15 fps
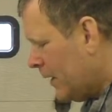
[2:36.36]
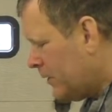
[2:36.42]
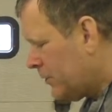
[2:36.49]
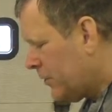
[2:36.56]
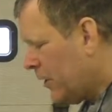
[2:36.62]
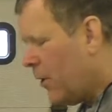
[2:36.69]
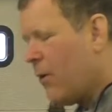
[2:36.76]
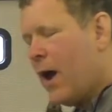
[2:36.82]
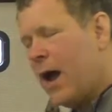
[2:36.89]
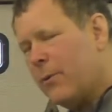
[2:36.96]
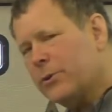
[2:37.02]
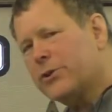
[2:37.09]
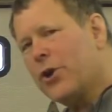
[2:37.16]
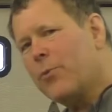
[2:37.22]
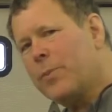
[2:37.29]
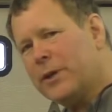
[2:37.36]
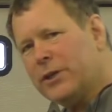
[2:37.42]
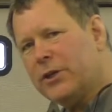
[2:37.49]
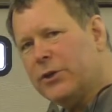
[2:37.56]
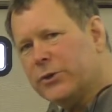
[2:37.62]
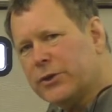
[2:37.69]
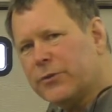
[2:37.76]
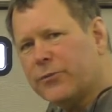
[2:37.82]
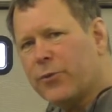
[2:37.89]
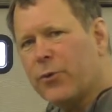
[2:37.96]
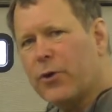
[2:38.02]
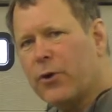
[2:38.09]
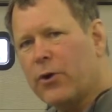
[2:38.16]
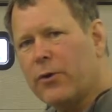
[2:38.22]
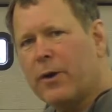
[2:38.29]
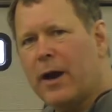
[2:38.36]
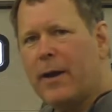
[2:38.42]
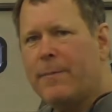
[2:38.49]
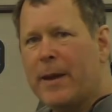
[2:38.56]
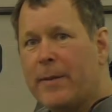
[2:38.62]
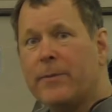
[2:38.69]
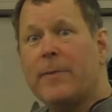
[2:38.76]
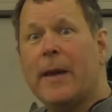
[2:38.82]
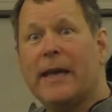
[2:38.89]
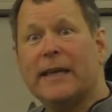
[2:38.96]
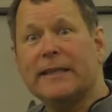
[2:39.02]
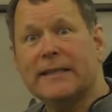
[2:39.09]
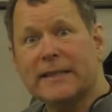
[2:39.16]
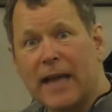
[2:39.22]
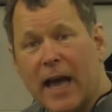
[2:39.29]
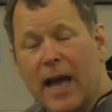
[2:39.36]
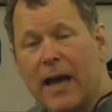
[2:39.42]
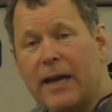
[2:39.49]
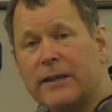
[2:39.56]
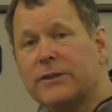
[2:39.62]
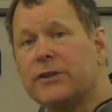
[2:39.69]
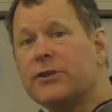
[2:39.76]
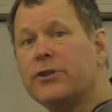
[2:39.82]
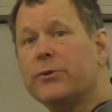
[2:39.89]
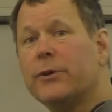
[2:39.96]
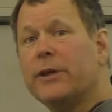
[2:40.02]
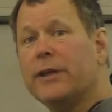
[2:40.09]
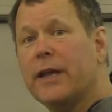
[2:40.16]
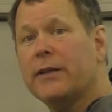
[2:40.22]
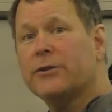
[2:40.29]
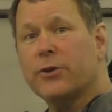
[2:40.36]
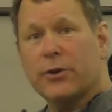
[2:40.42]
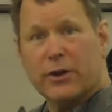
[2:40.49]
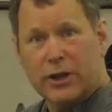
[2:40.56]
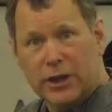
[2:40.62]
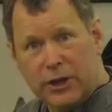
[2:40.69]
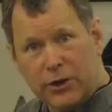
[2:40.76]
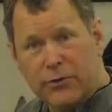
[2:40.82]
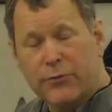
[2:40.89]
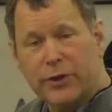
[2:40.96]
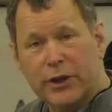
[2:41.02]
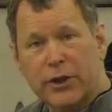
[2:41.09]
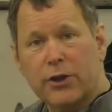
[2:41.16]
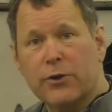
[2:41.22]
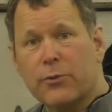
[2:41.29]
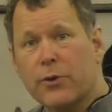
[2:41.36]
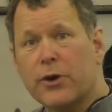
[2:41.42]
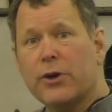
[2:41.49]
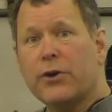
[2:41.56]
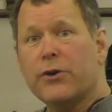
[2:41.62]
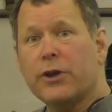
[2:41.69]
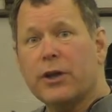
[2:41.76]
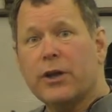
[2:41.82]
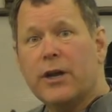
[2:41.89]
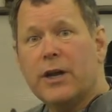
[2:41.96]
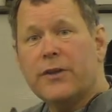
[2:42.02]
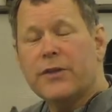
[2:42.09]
so I was hoping to use it for uh, maybe making signs and doing that sort of calligraphy look where the,